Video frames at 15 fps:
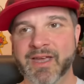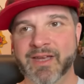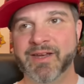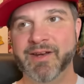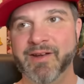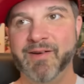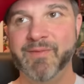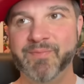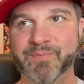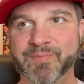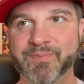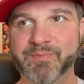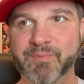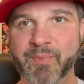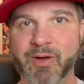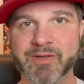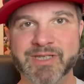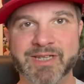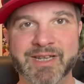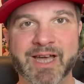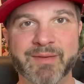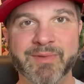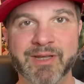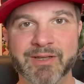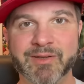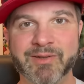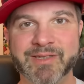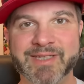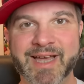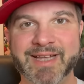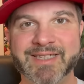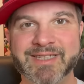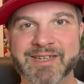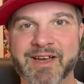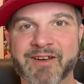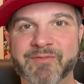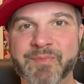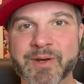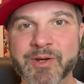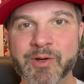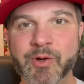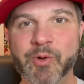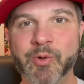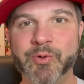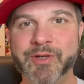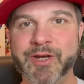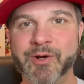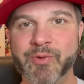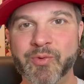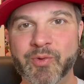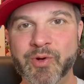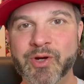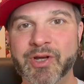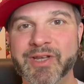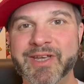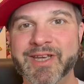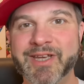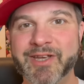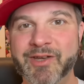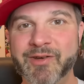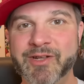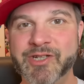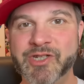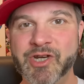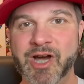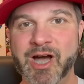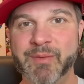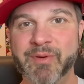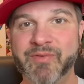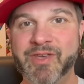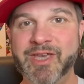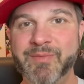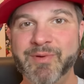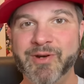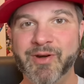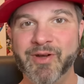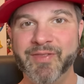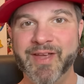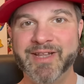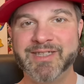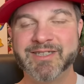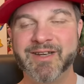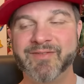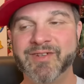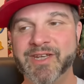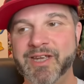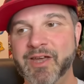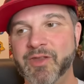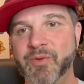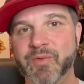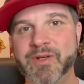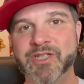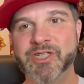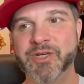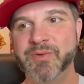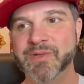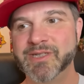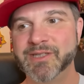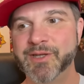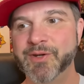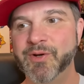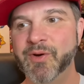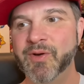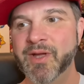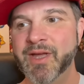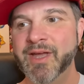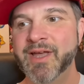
you know, most of the time you'll lose that stuff, but Nicole did a really good job of keeping all that stuff together when she was little.